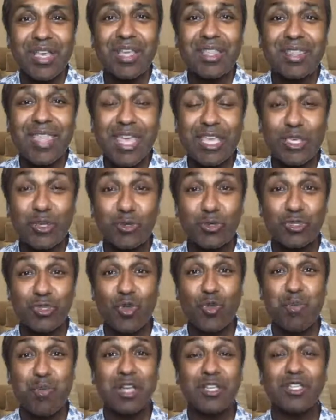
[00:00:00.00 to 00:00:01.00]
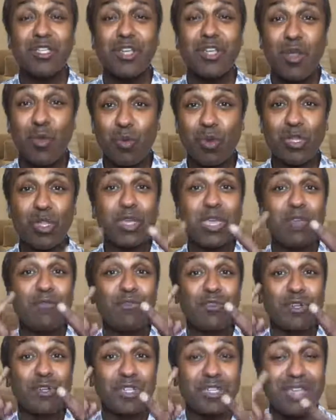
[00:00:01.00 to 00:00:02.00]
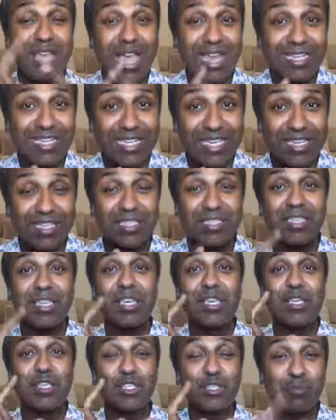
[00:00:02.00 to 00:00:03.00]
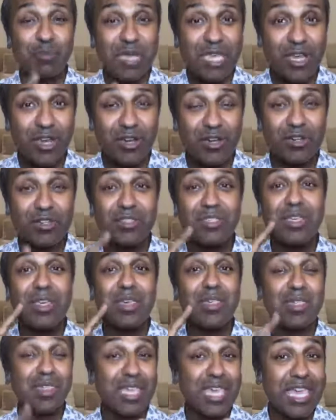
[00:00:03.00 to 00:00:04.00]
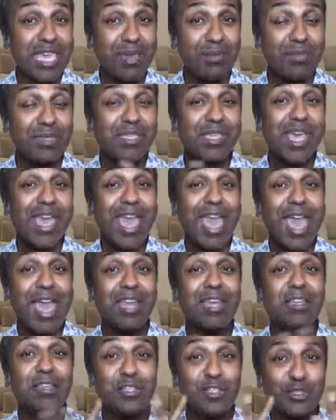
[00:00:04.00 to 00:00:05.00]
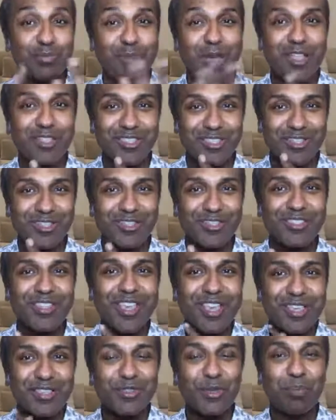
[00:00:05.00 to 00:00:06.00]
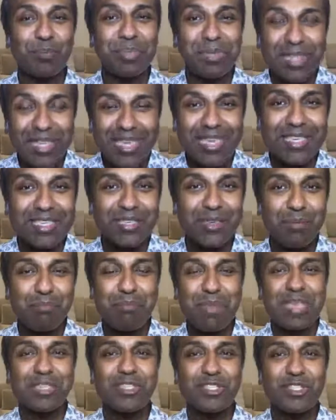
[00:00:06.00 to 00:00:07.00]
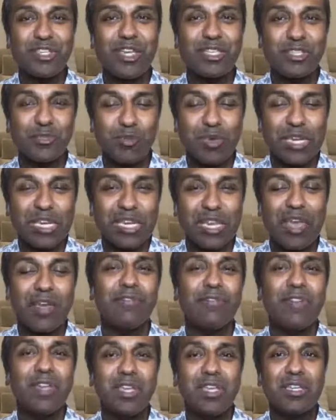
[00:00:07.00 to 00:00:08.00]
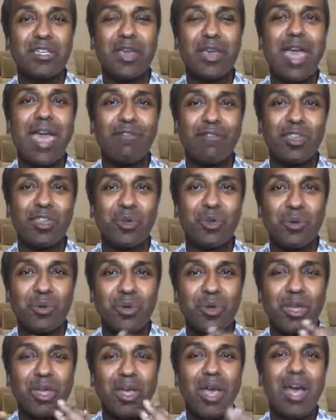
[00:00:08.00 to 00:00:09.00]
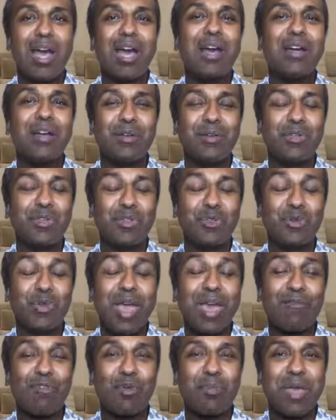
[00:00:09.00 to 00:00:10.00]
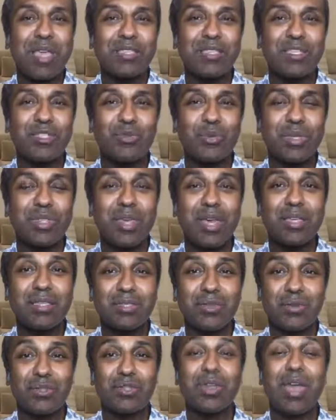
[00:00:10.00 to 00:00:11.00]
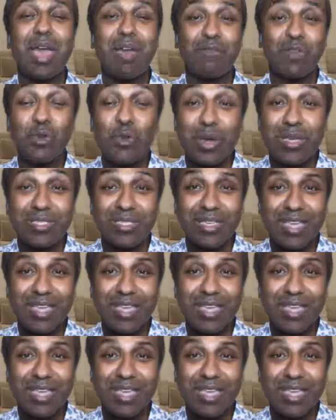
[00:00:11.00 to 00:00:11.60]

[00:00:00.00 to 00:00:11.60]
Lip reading: Thank you so much. We're looking for ideas, speakers, themes, and sponsors. So please message us. We'd love to have you, to have your message with us, or to have you as a